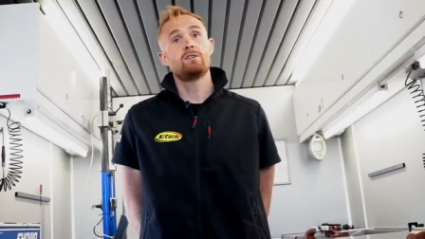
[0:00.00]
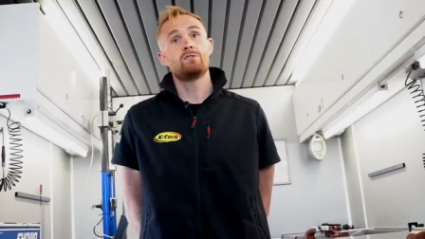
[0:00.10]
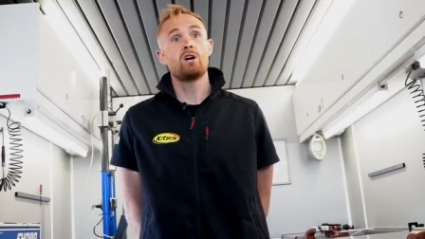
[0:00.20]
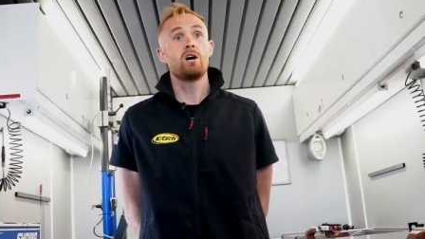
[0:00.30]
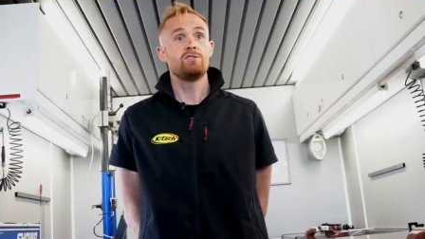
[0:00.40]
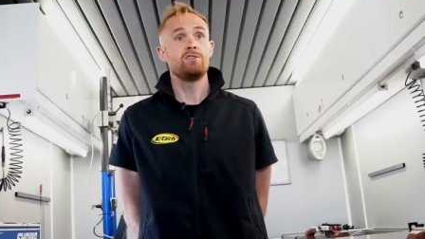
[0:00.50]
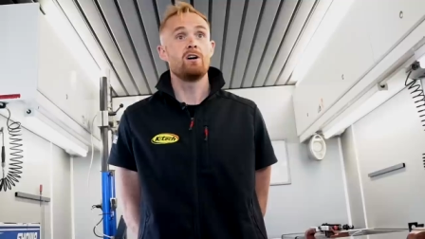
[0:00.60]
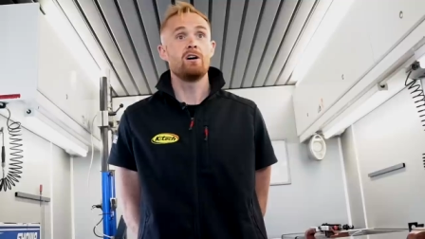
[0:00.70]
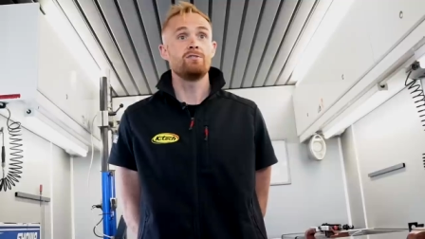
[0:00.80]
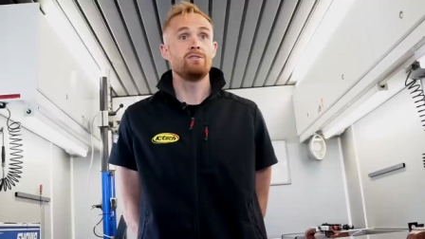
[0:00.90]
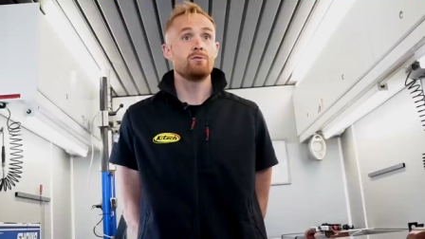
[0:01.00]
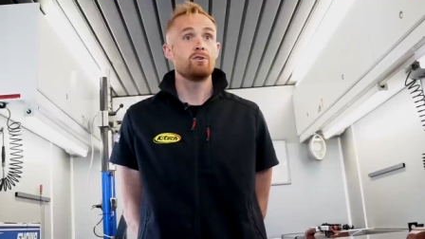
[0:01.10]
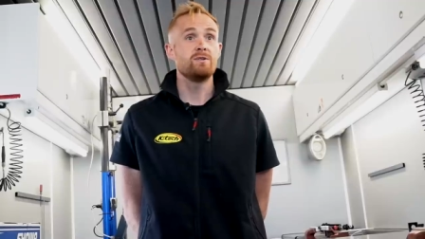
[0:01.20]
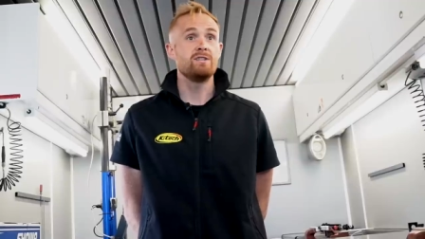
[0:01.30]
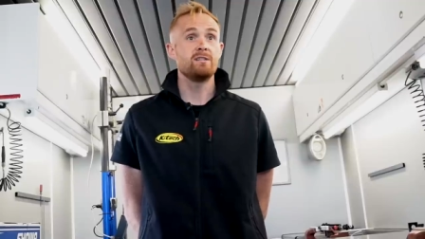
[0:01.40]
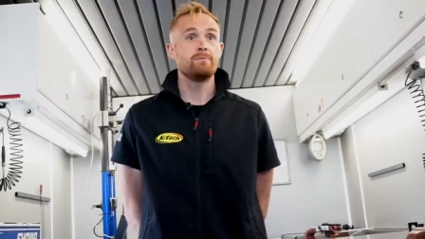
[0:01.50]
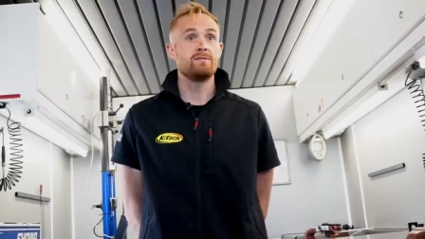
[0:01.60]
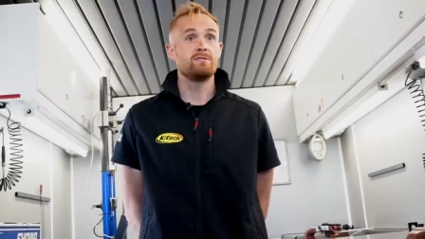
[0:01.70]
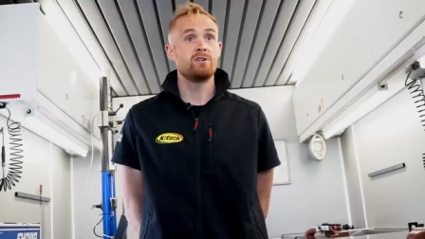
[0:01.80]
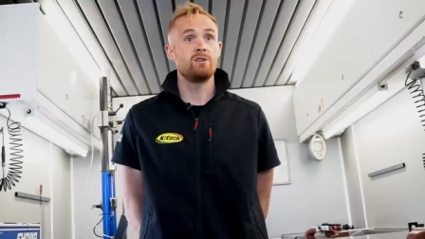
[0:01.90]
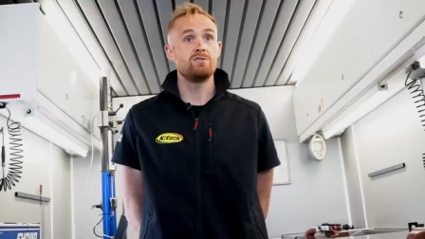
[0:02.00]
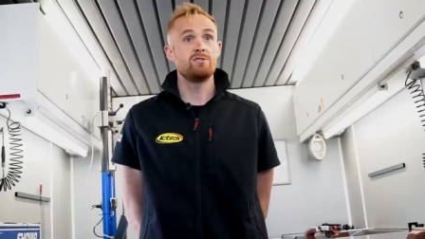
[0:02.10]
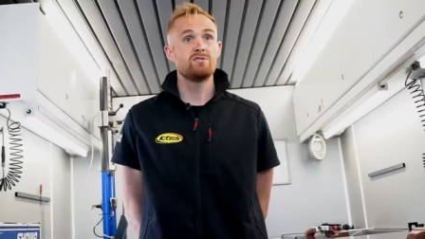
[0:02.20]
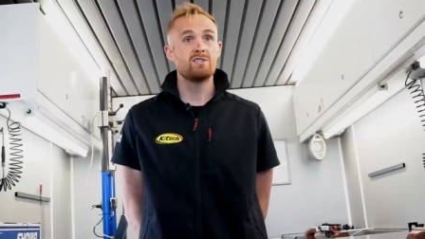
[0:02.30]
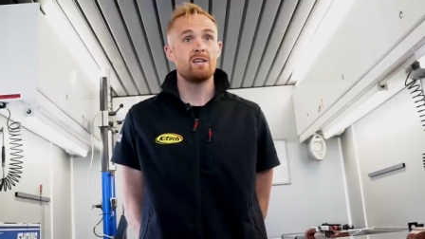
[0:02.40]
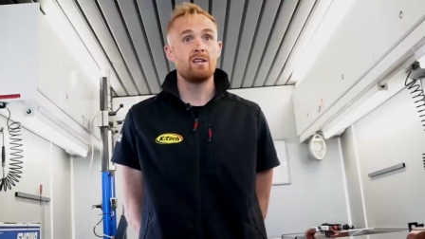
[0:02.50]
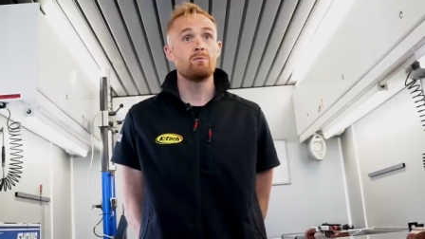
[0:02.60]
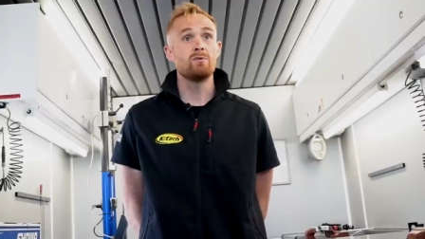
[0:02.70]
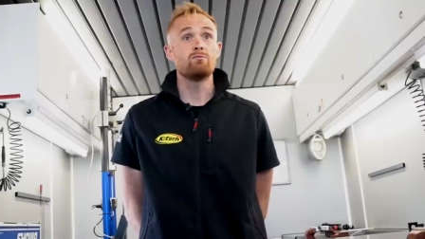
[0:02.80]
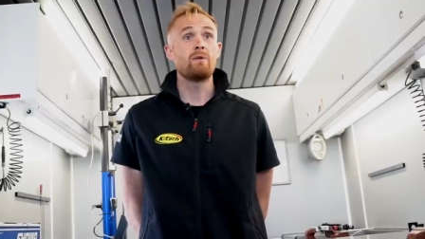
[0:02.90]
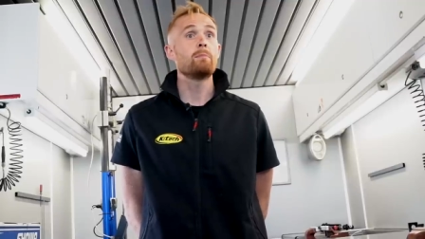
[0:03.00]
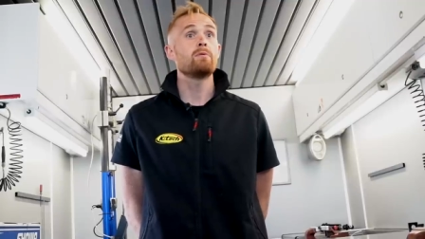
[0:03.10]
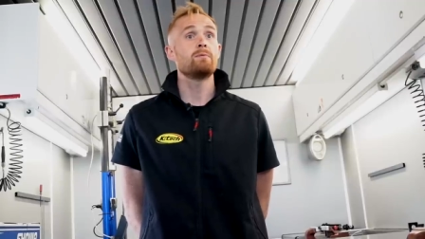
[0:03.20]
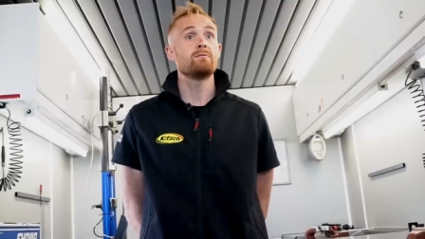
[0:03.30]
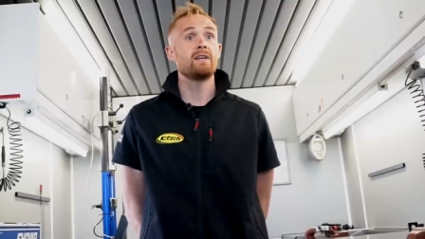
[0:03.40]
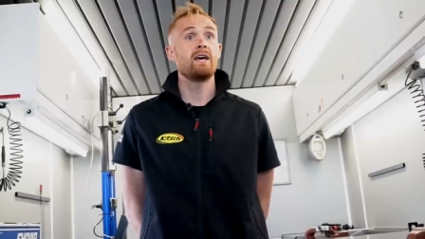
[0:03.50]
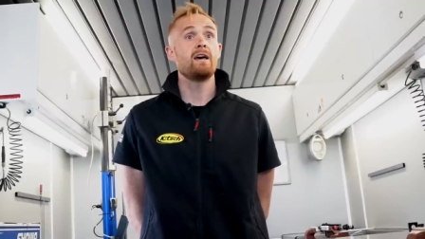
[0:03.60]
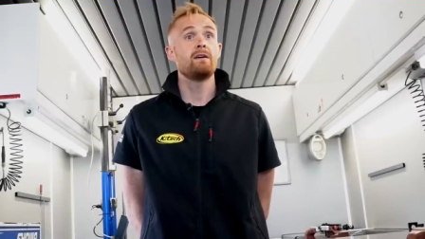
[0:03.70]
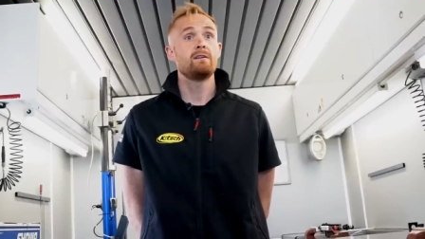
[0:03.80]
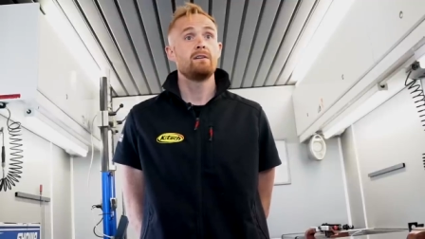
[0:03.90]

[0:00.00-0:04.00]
charging hard and you're coming deep into turns, you just get that real ramp up of the air